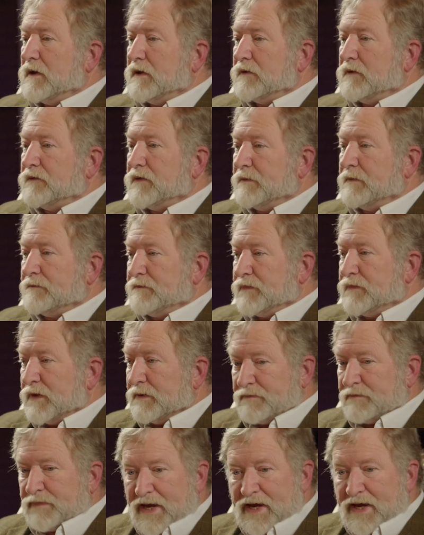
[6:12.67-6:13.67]
The
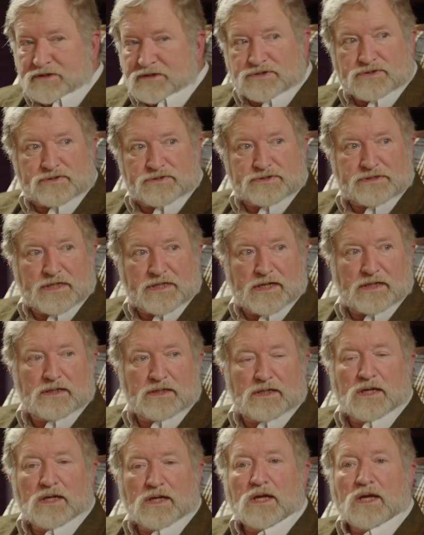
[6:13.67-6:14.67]
pastor
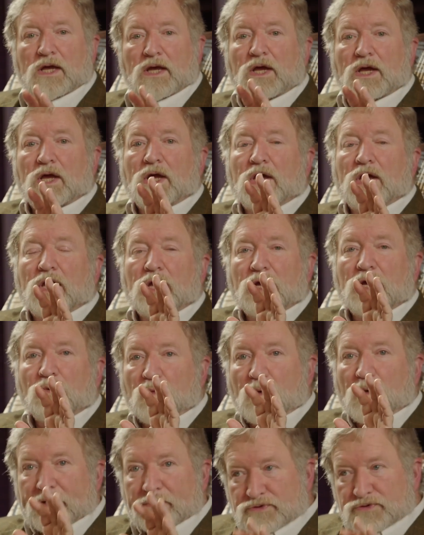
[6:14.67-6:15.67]
said,
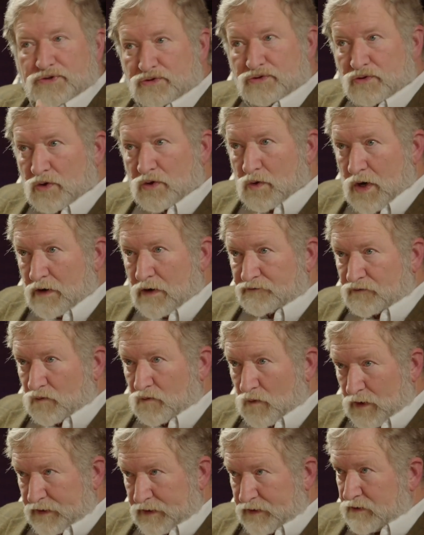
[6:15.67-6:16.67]
why don't you go off of
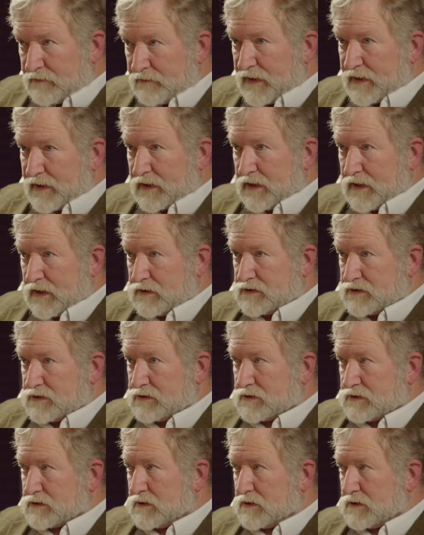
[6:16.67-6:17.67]
one of your
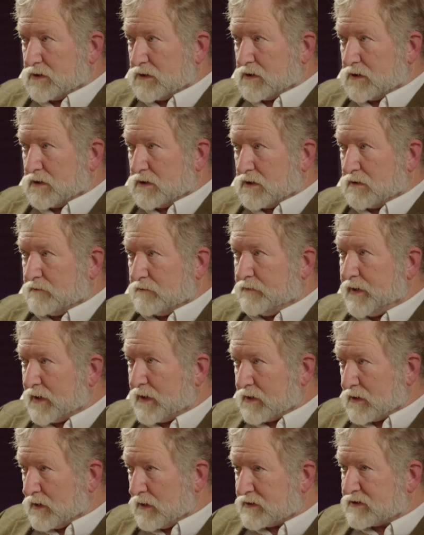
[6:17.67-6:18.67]
medications?
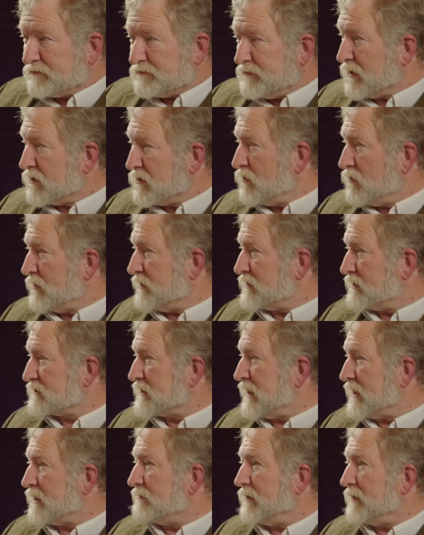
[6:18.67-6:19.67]
Let's pick one that's
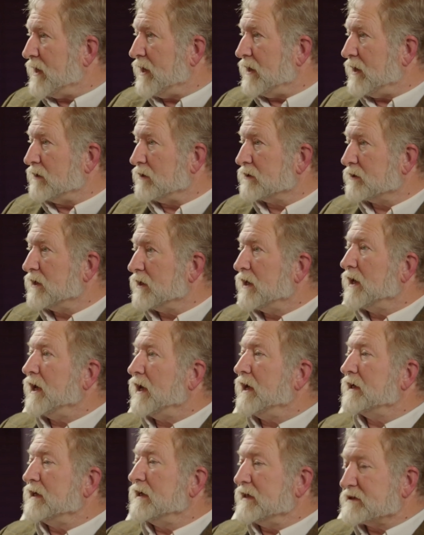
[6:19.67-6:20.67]
kind of mild,
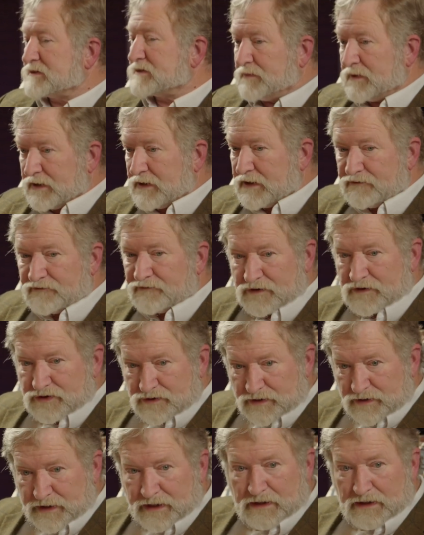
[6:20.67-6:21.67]
and let's believe that
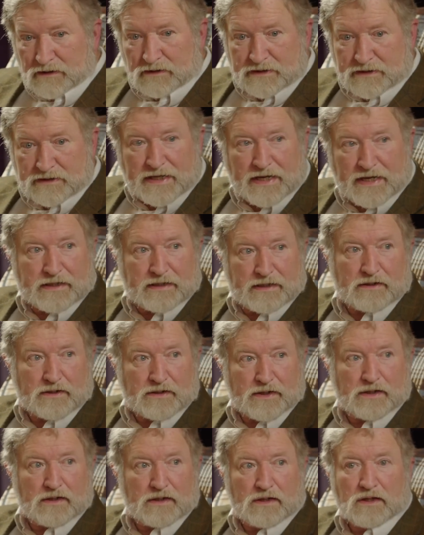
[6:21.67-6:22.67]
you're healed in that area.